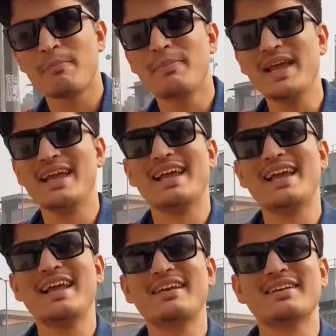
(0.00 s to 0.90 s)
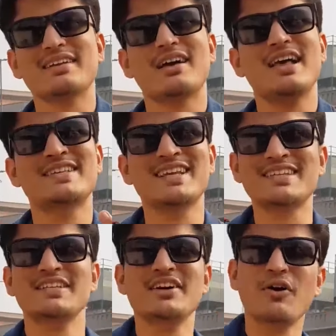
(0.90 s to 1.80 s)
be it a
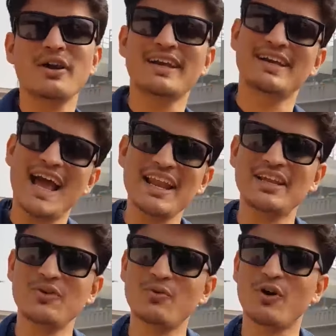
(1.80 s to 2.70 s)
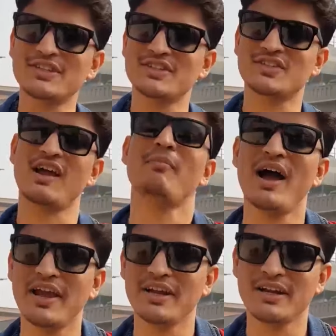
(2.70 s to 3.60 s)
60-year-old granny who watches
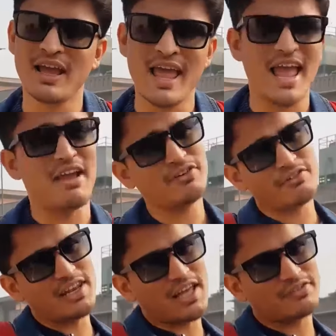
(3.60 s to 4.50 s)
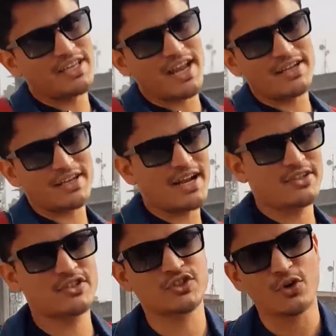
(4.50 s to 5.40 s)
Ramayan. Everyone loves the internet,
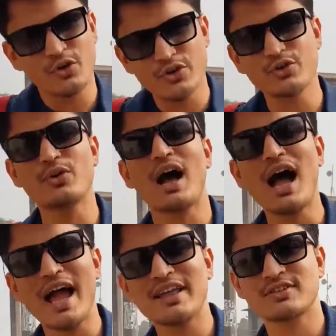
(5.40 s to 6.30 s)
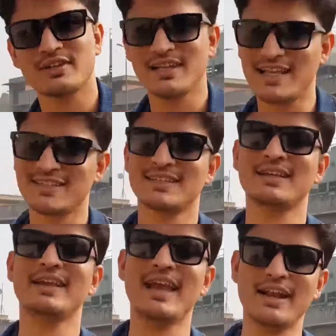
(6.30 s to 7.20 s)
so do I. So let's
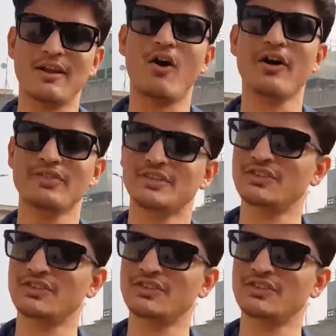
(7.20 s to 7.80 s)
get on this